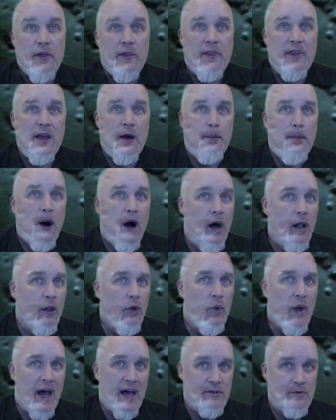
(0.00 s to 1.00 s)
The
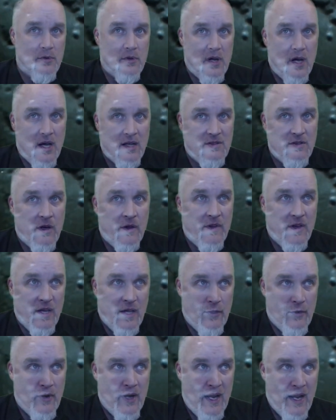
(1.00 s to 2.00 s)
Apollo astronauts, on the
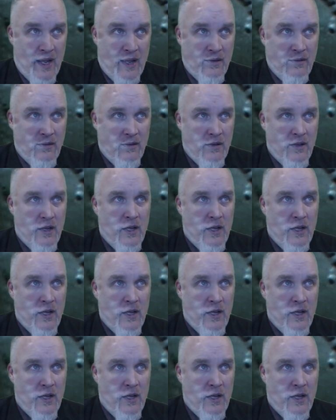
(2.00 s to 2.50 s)
other hand,